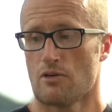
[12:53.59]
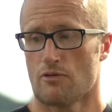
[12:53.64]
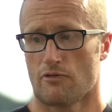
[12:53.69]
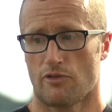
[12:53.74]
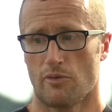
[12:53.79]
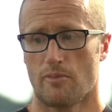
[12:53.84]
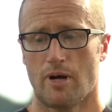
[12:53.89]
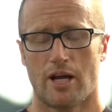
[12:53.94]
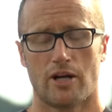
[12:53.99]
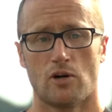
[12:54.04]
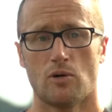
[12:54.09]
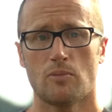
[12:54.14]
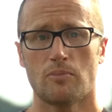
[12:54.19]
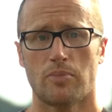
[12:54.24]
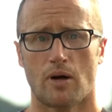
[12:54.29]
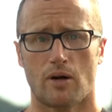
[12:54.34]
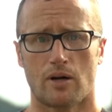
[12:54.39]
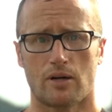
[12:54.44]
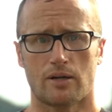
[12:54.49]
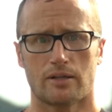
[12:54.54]
For my own
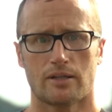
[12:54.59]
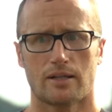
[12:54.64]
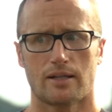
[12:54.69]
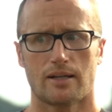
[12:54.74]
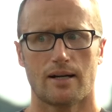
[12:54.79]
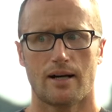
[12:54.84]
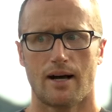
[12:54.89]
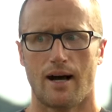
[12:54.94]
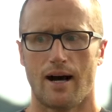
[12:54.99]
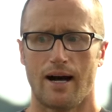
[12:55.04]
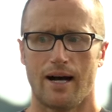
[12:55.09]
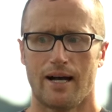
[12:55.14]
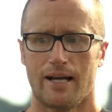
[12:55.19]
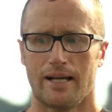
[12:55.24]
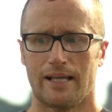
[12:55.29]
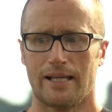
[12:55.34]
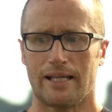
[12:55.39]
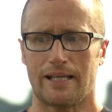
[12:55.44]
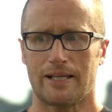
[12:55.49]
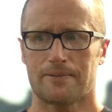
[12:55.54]
part,
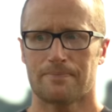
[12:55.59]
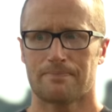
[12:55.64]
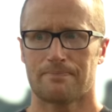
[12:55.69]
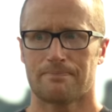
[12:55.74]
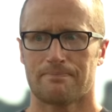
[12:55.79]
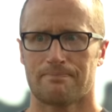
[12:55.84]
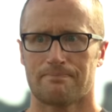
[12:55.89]
I